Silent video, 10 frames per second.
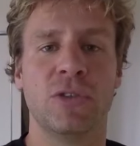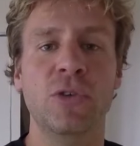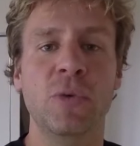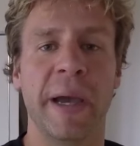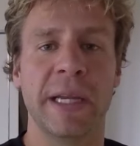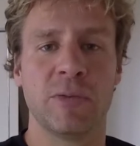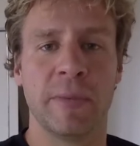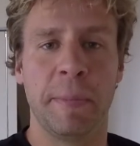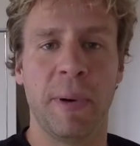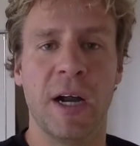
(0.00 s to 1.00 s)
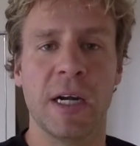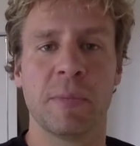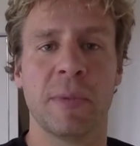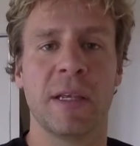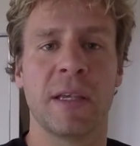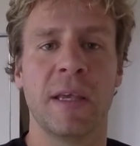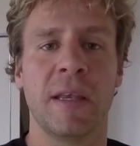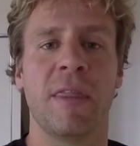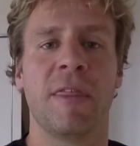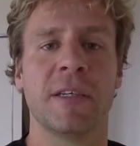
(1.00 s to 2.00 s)
two-bedroom apartment
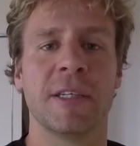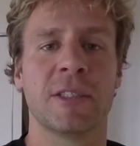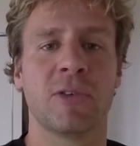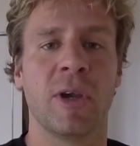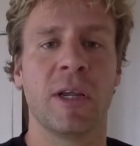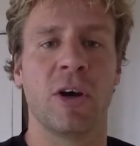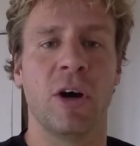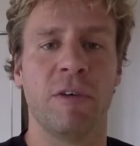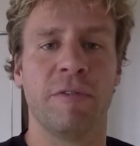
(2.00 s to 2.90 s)
in the district of